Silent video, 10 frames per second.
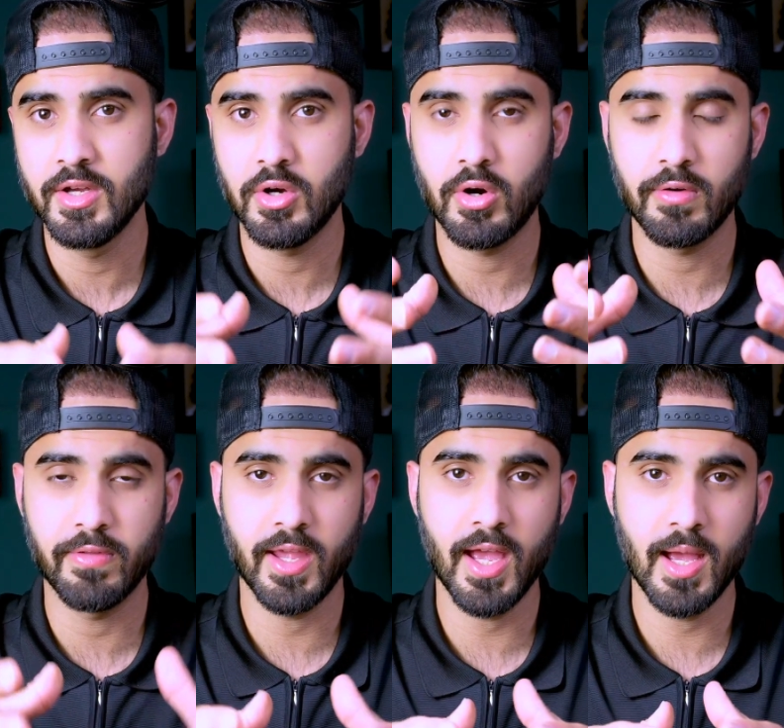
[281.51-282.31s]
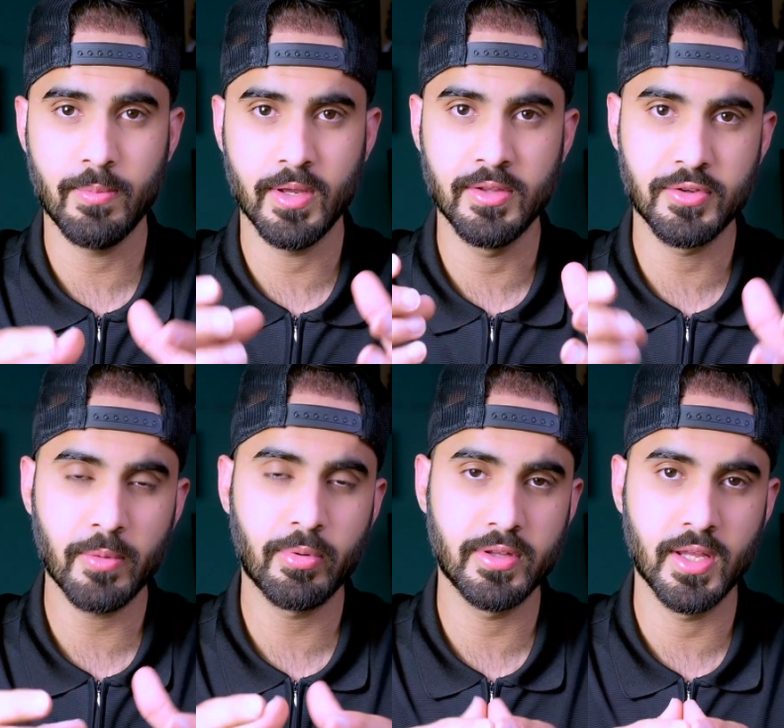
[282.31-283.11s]
or if the app
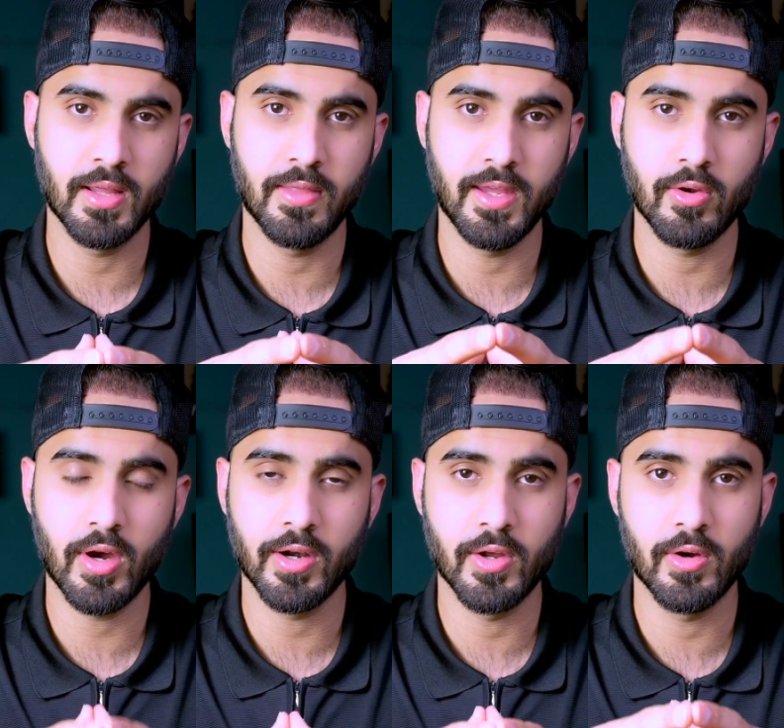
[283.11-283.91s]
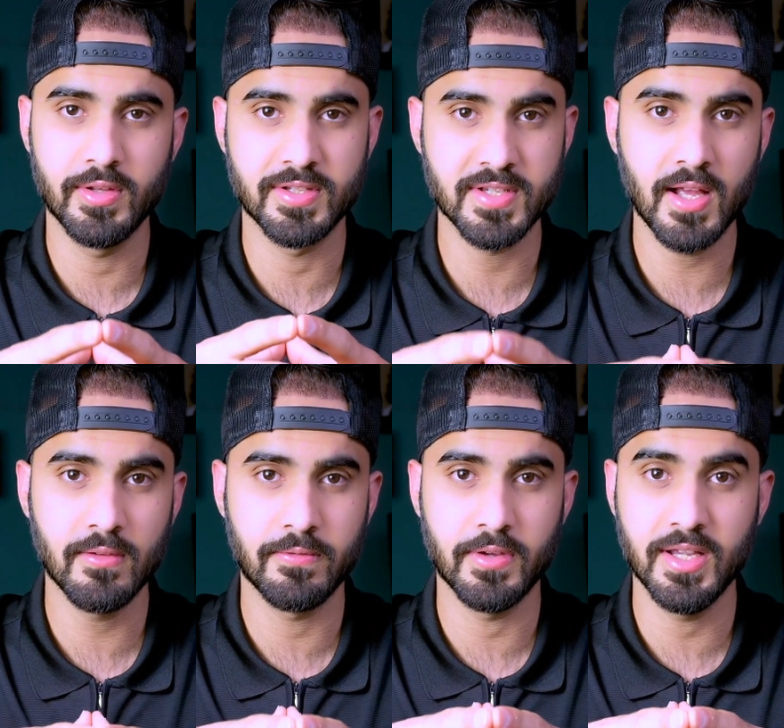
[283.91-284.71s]
interpreting the QR code
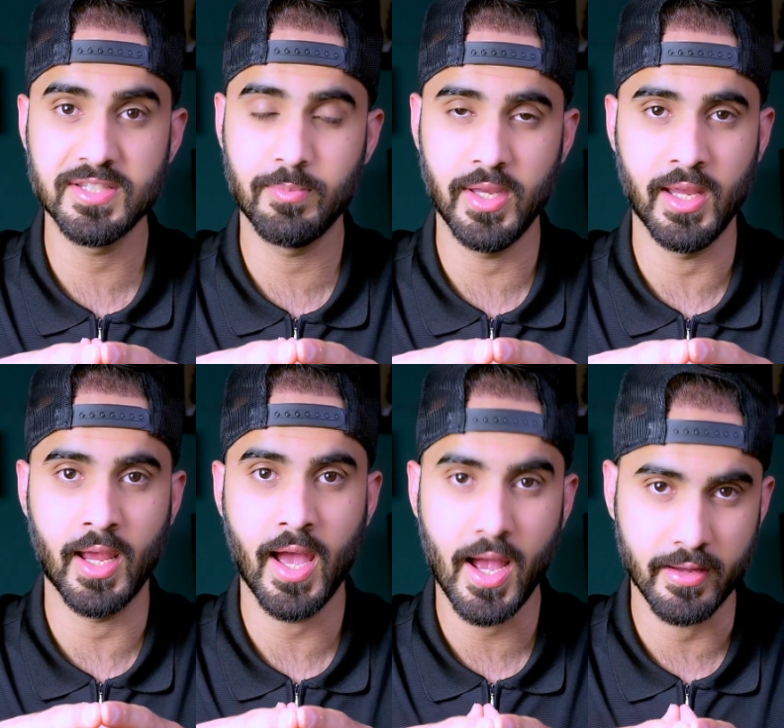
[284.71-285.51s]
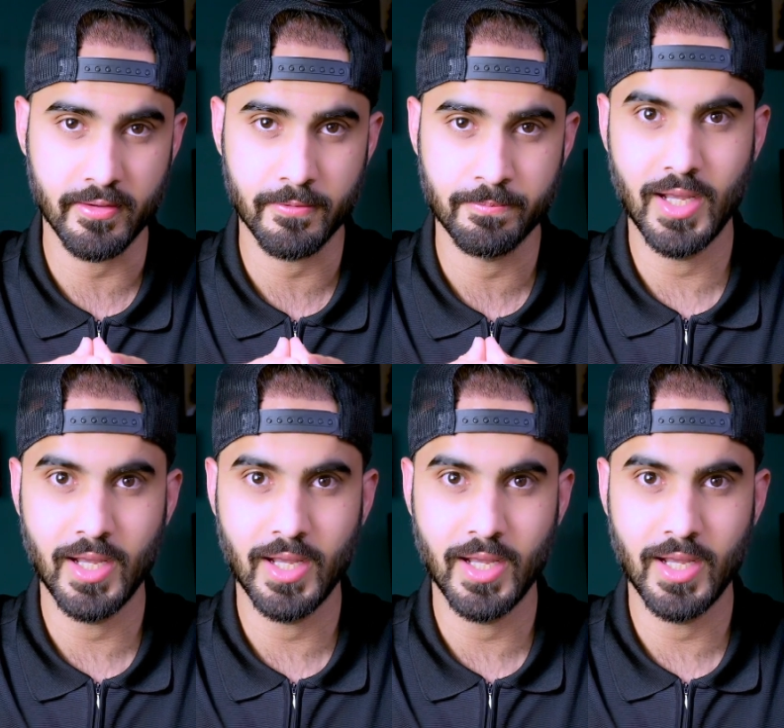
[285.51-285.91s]
itself is being hacked.